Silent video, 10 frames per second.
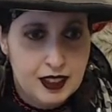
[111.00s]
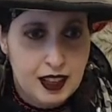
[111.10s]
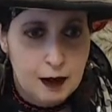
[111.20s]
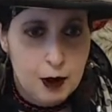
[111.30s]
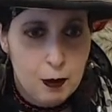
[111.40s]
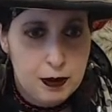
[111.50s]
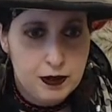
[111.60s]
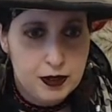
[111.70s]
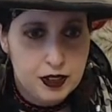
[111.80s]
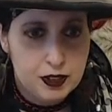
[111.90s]
I'm hoping
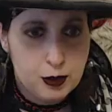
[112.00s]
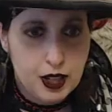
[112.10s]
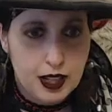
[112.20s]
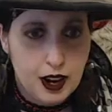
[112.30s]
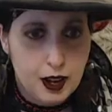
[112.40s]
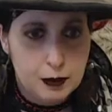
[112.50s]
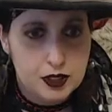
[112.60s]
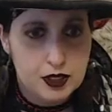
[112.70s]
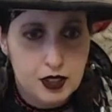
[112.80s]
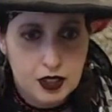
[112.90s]
for the squiggly
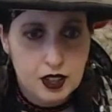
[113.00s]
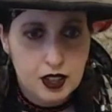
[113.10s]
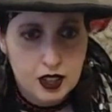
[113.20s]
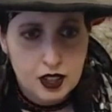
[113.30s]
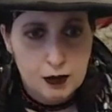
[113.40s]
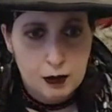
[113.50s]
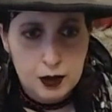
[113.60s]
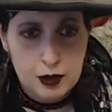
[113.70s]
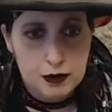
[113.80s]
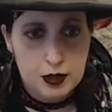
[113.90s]
arms.
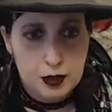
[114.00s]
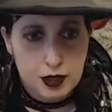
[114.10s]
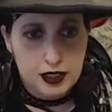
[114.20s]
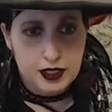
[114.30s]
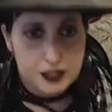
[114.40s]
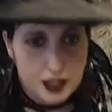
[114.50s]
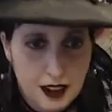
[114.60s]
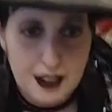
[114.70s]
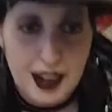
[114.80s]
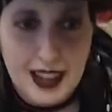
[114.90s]
Rooting for squigglies.
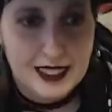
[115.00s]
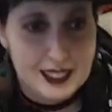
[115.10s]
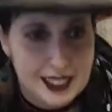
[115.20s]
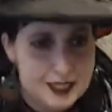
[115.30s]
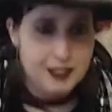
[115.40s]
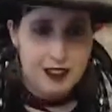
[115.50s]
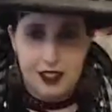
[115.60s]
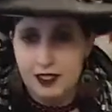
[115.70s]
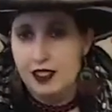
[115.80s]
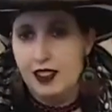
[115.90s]
Okay, let's do
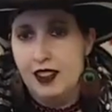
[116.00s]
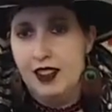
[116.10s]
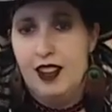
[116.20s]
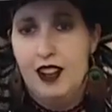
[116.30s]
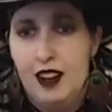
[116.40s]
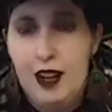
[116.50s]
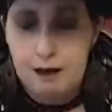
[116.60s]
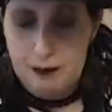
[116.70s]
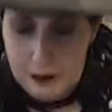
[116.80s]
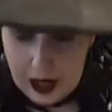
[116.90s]
this. Okay,
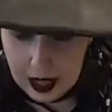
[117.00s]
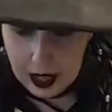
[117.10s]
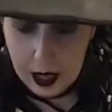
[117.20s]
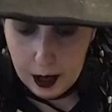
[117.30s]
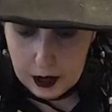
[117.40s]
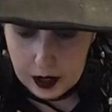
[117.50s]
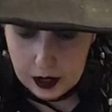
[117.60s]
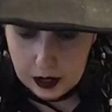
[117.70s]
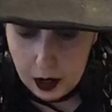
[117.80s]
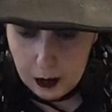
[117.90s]

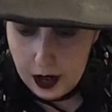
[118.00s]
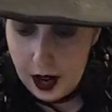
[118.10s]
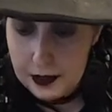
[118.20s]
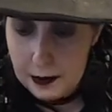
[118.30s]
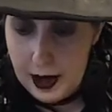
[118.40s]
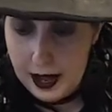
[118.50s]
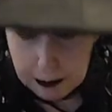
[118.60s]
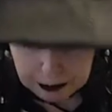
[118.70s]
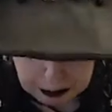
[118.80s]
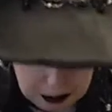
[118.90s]
so right off the
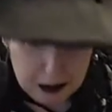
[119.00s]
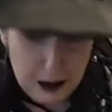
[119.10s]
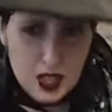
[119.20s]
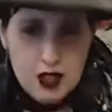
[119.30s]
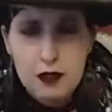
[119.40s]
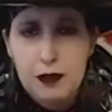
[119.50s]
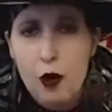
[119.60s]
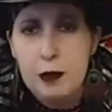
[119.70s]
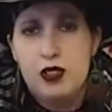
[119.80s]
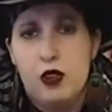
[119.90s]
bat,
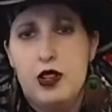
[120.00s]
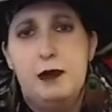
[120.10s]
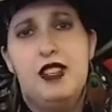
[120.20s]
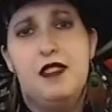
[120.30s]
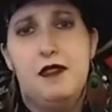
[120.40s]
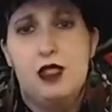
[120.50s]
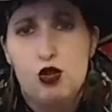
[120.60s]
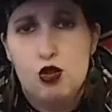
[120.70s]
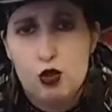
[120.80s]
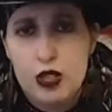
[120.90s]
form's going to be
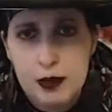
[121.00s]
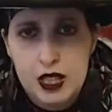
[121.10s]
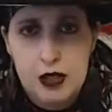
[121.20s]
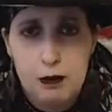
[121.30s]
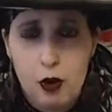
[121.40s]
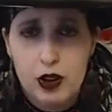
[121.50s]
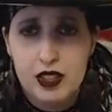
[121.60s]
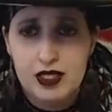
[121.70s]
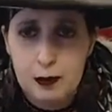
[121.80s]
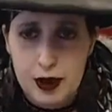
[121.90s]
extremely important,
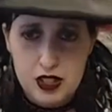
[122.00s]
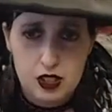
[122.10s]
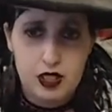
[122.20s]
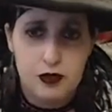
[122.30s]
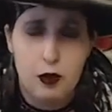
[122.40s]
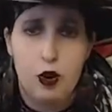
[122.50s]
especially for